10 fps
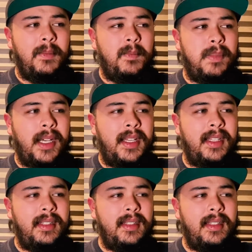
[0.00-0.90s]
But
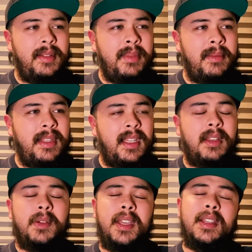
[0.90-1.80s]
it made me
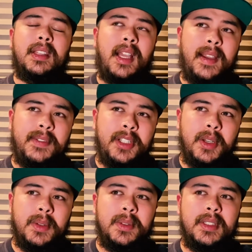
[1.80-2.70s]
think, okay, live
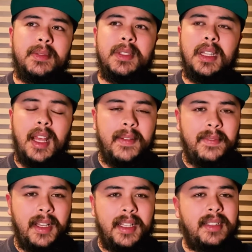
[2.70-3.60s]
shows. It was a lot of
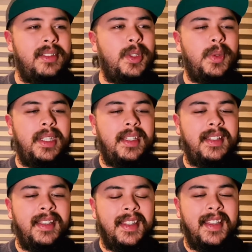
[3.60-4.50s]
fun
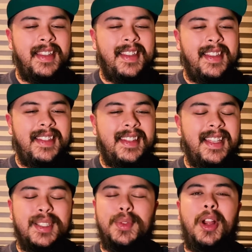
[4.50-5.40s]
doing
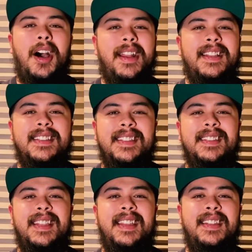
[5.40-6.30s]
things for
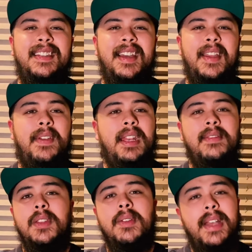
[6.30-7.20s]
audiences. And if any
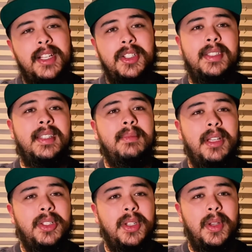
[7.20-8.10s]
of you have actually seen
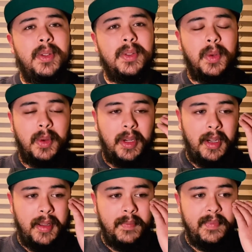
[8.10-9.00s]
my shows
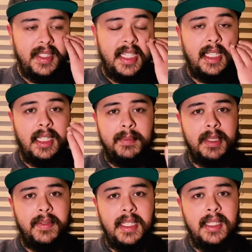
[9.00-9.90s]
or seen clips
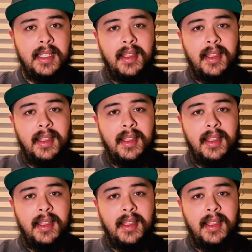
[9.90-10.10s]
of it,